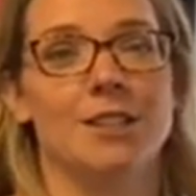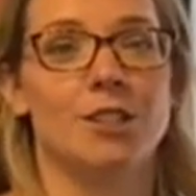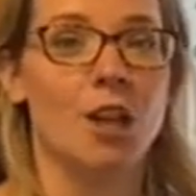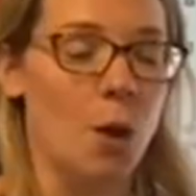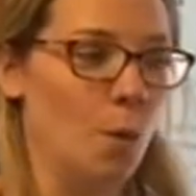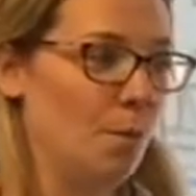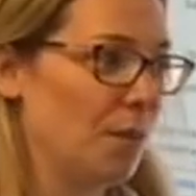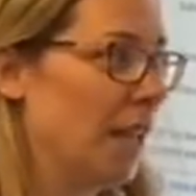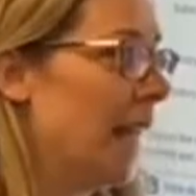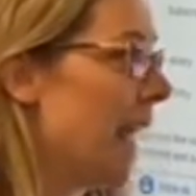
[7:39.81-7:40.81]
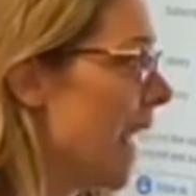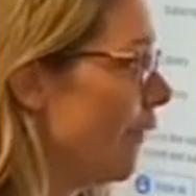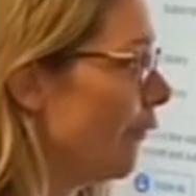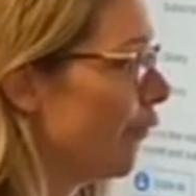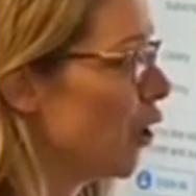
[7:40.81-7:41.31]
So
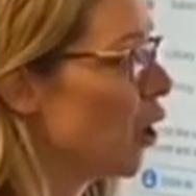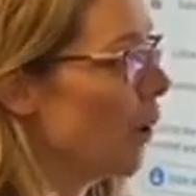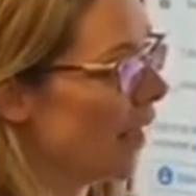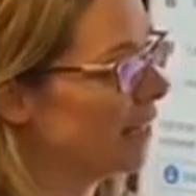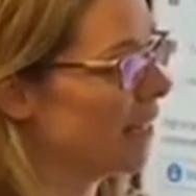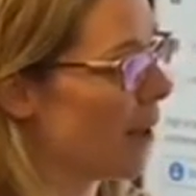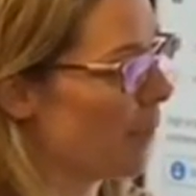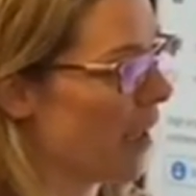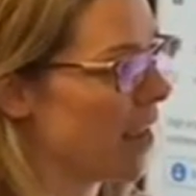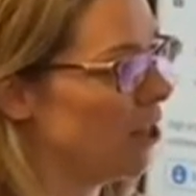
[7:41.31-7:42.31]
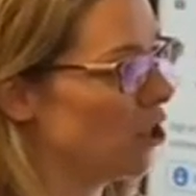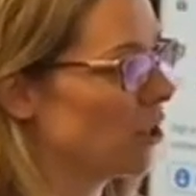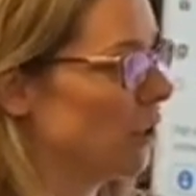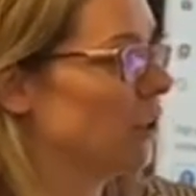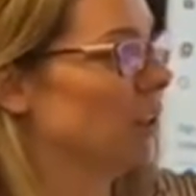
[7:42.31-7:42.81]
if you head to that page,
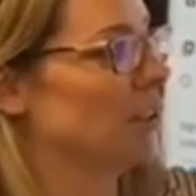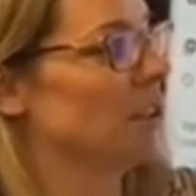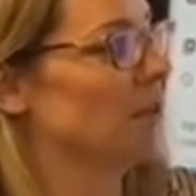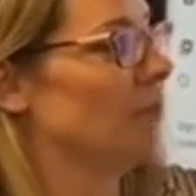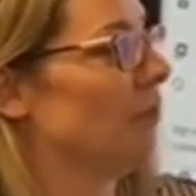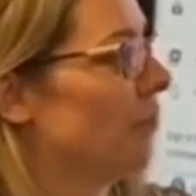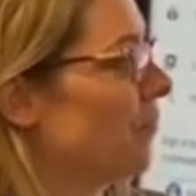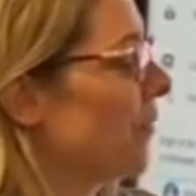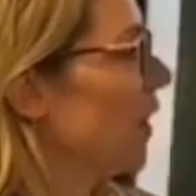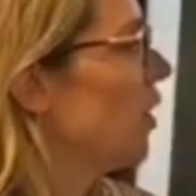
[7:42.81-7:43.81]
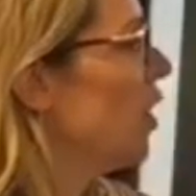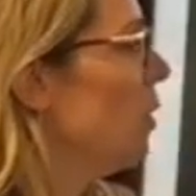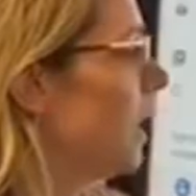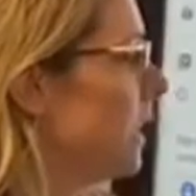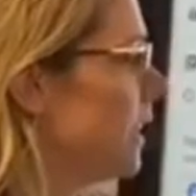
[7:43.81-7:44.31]

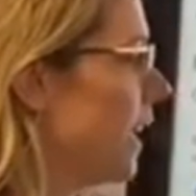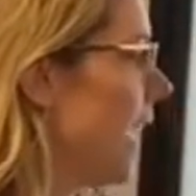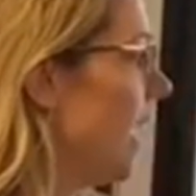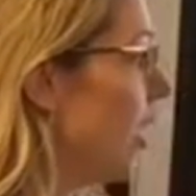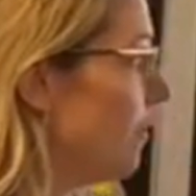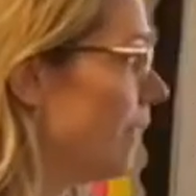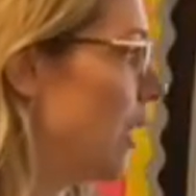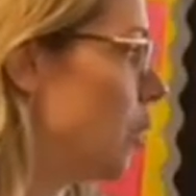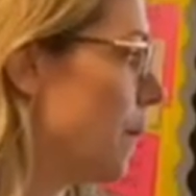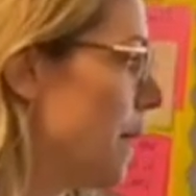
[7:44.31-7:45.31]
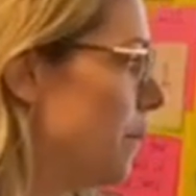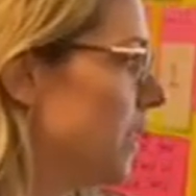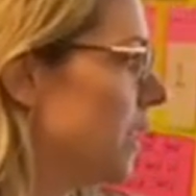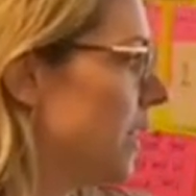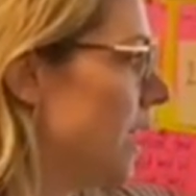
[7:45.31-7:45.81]
you can see, hopefully you'll be able to
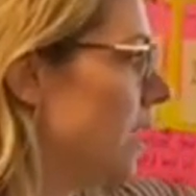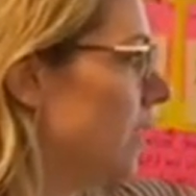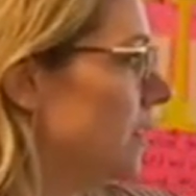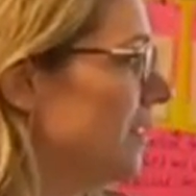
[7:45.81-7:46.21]
see your,